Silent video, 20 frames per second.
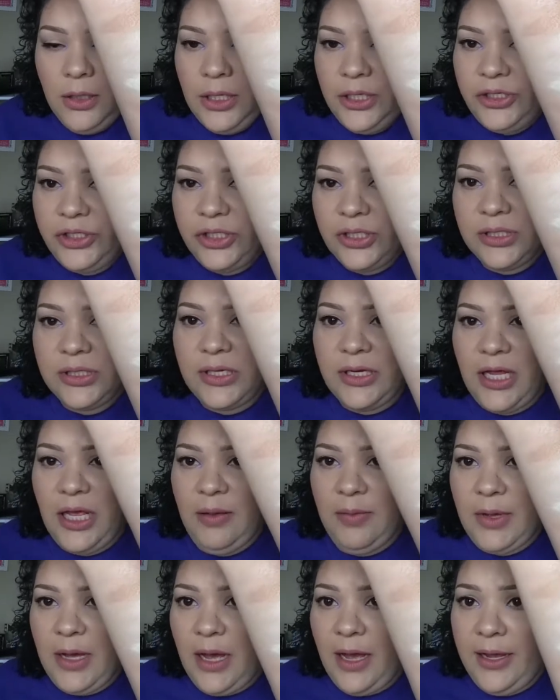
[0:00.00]
it's just a
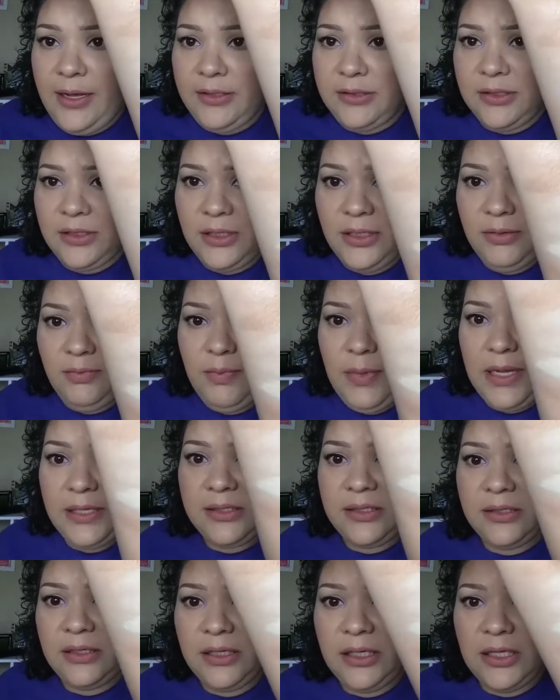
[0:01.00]
name, guys.
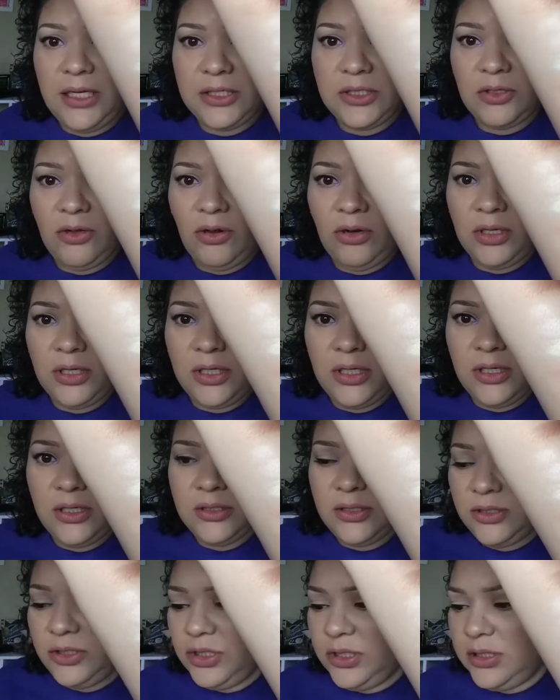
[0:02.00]
Basically, that's all it
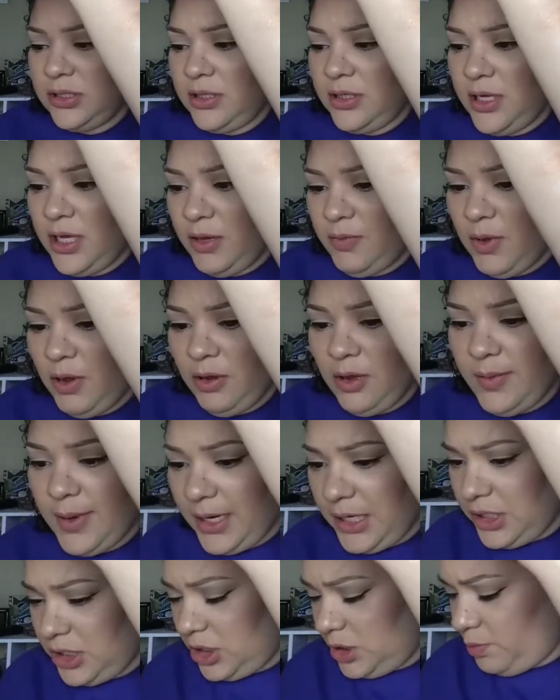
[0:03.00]
is. It's just a name.
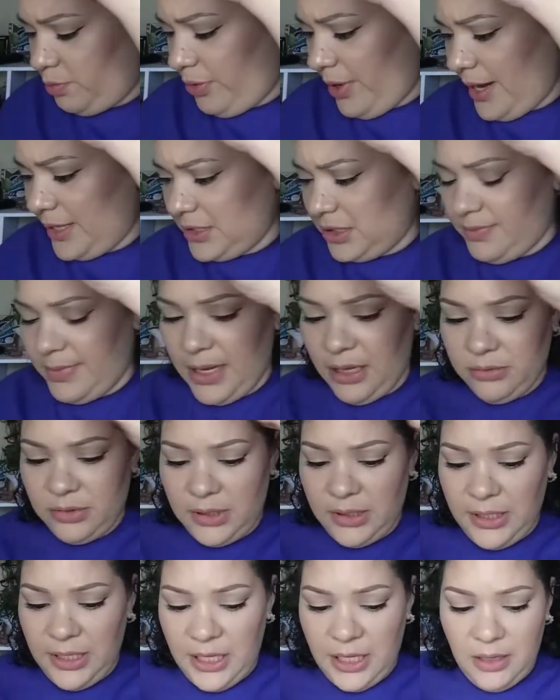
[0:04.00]
Everybody just brags about
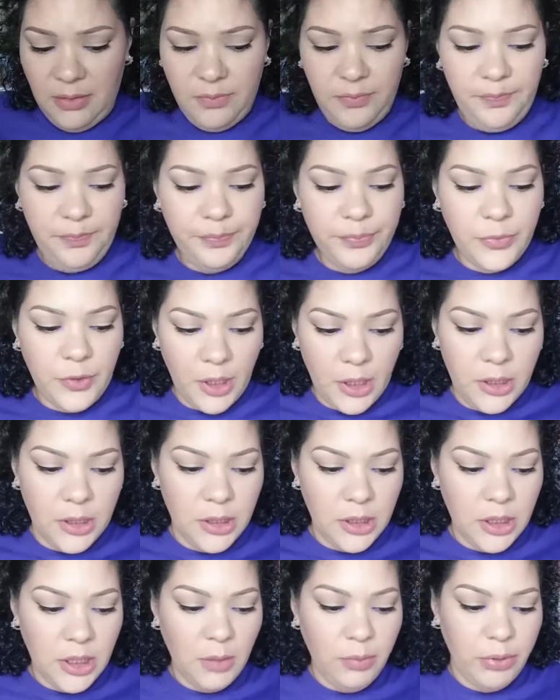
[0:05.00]
the name.
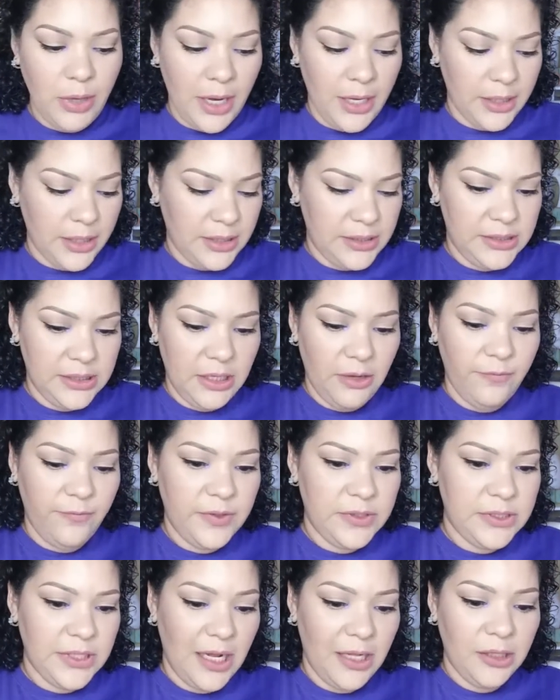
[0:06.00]
The product
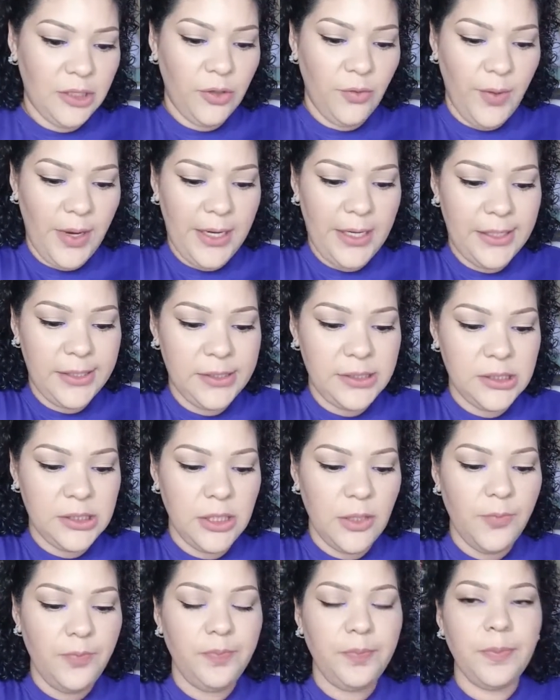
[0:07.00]
itself is not the
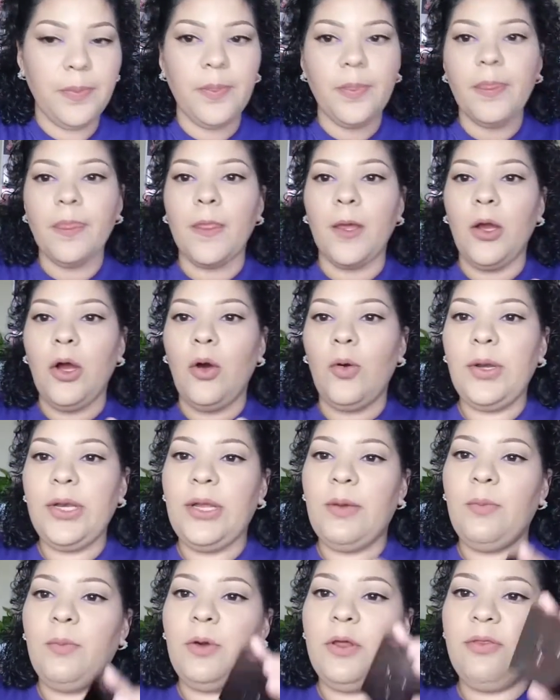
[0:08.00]
greatest.
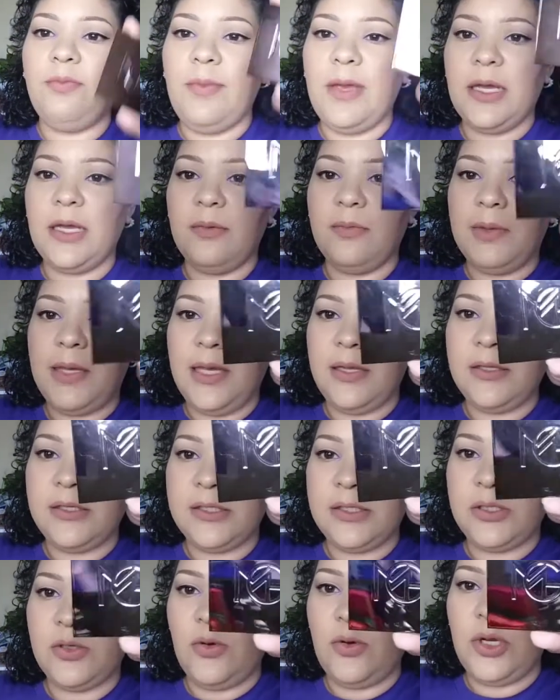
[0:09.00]
Going in with Makeup Geek,
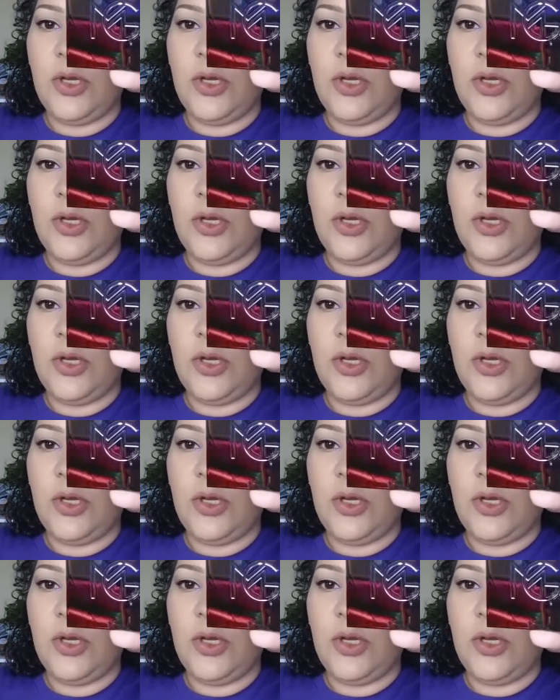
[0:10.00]
this is the